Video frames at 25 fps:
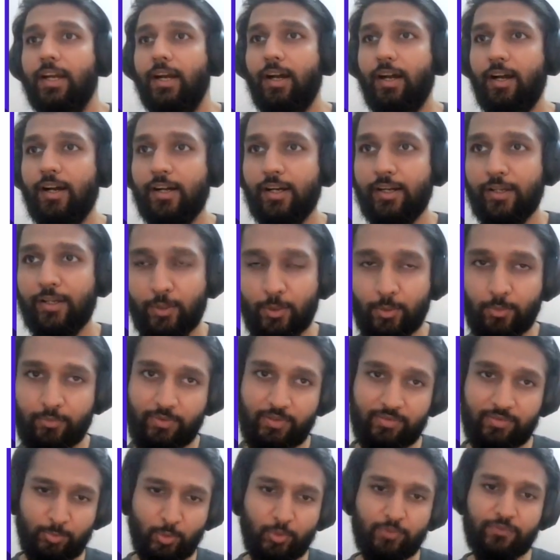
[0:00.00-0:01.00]
Uh, you know,
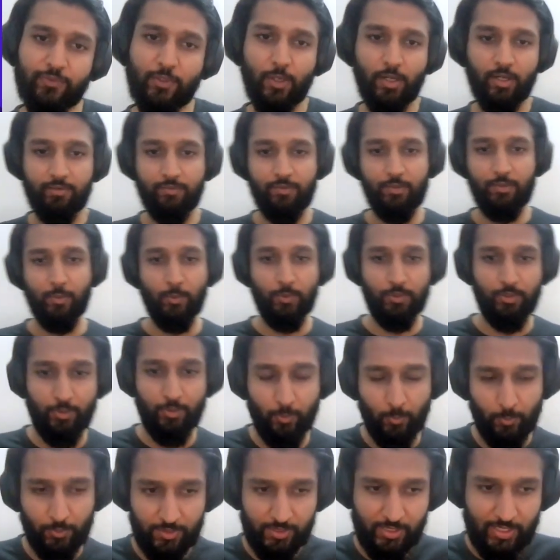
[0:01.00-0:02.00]
we have moved on.
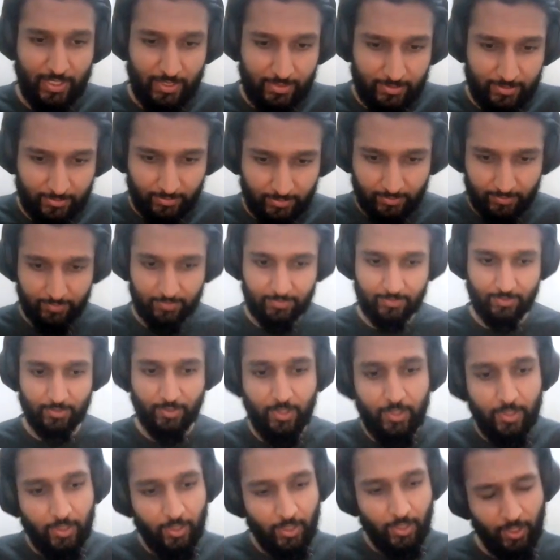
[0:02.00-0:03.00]
Node.js is
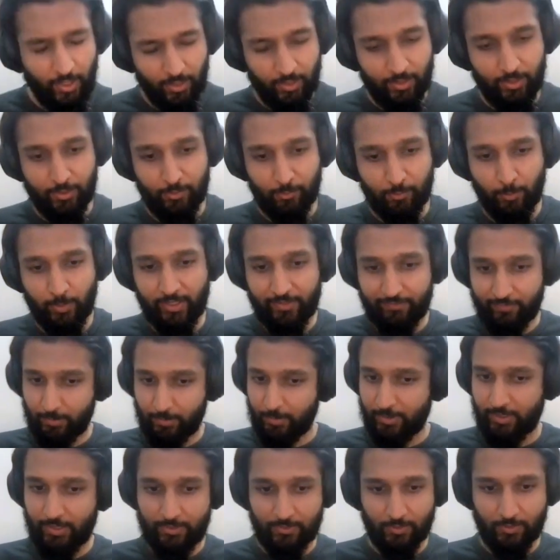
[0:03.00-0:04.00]
uh, what
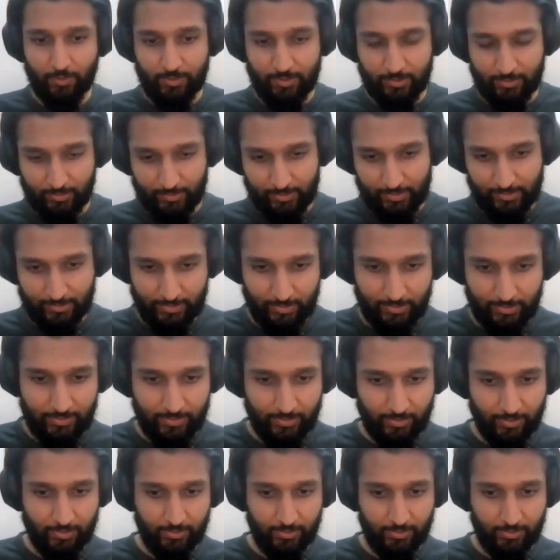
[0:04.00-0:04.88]
everybody's on these days.